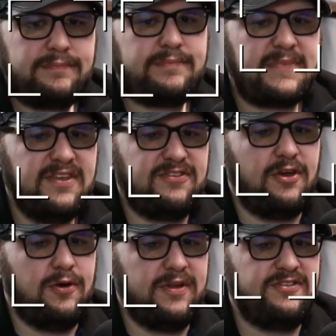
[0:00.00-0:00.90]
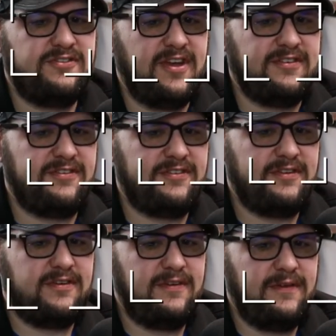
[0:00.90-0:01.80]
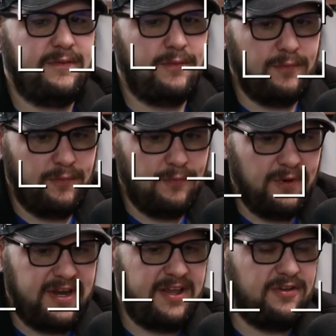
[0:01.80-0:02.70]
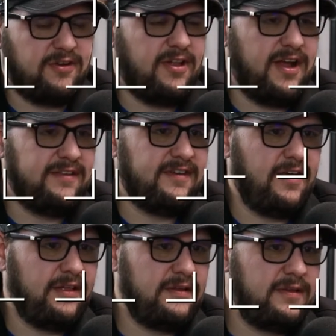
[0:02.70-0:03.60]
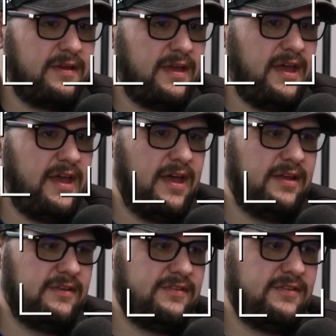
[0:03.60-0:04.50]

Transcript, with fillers: So it's just reading your clientele and